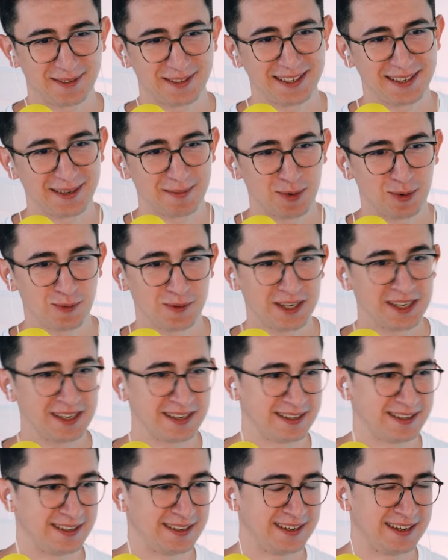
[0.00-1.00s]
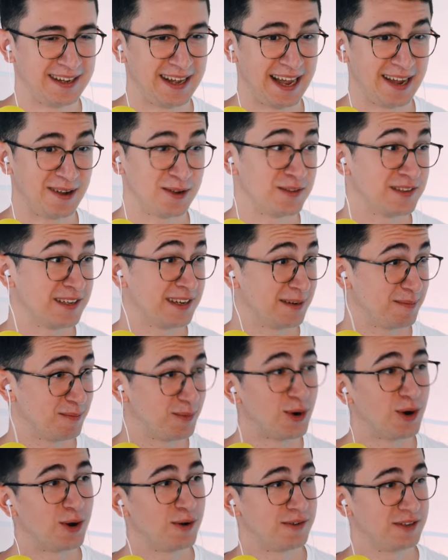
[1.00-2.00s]
I've seen the movie. I consider
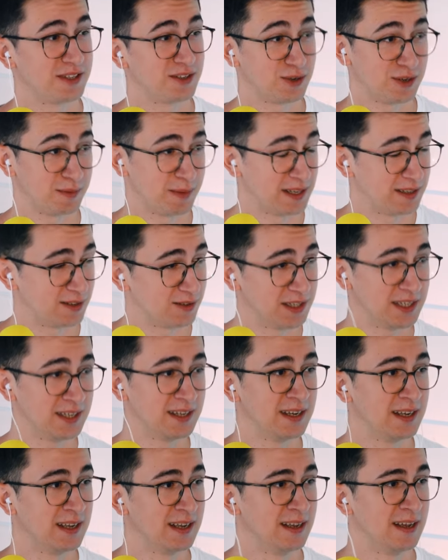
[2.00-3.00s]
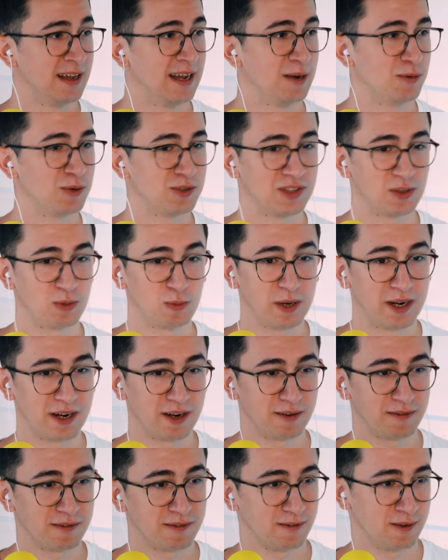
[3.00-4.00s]
it more of a documentary. Yeah, I was
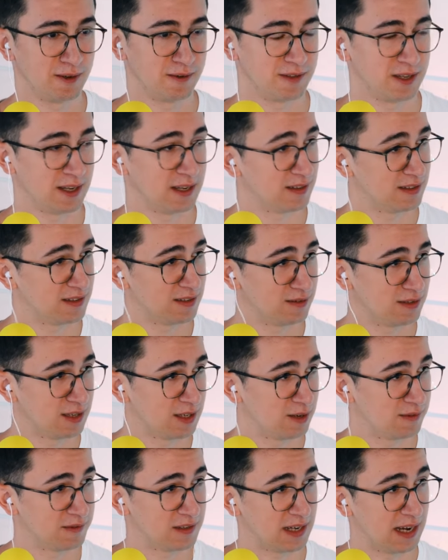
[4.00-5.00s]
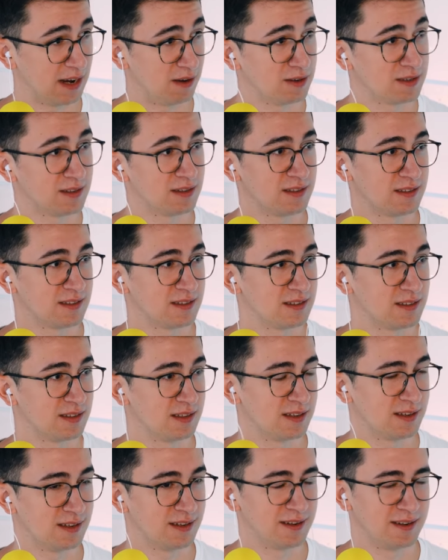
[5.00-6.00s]
aware of the history of the
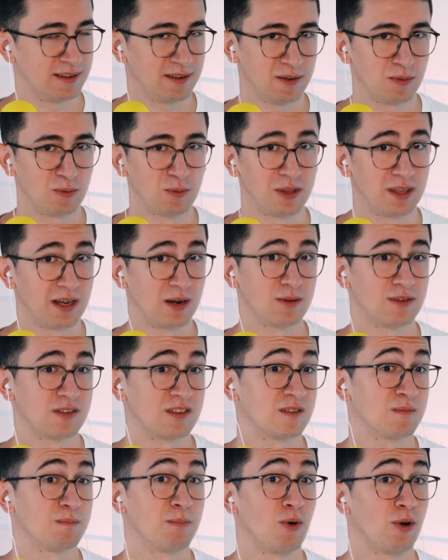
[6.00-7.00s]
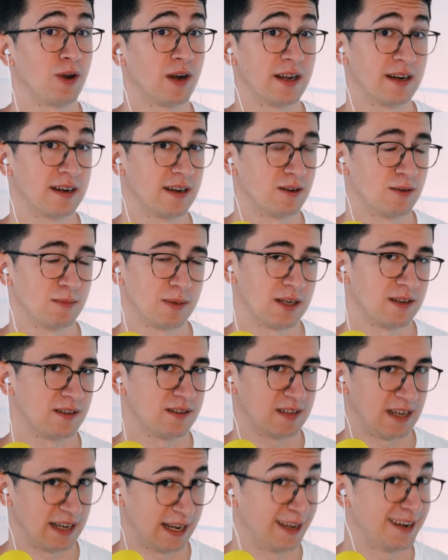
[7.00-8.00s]
characters without spoiling now,
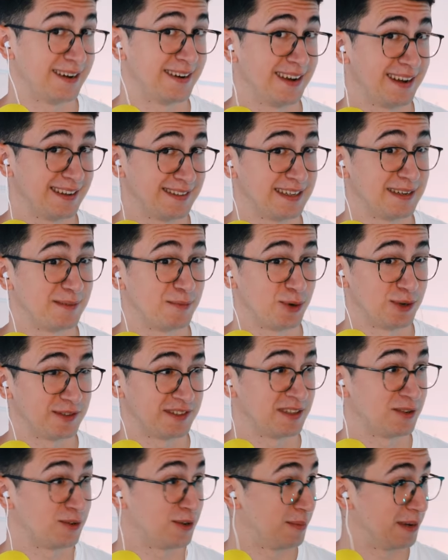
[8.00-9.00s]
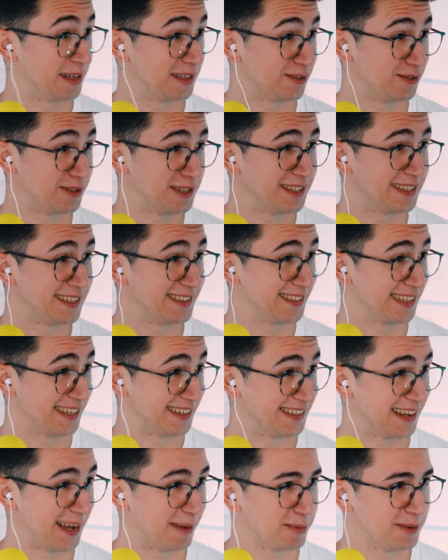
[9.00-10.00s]
because again, I see it more as a documentary. These
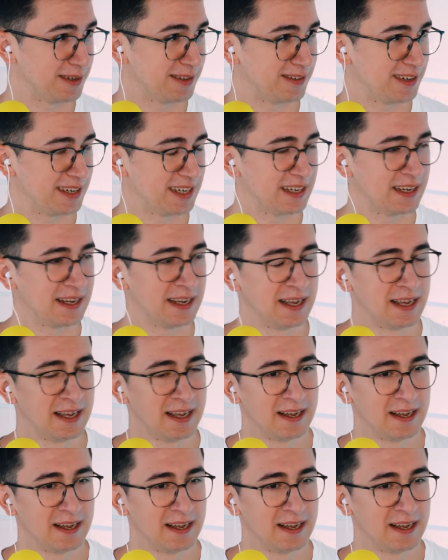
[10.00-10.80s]
things happened, right?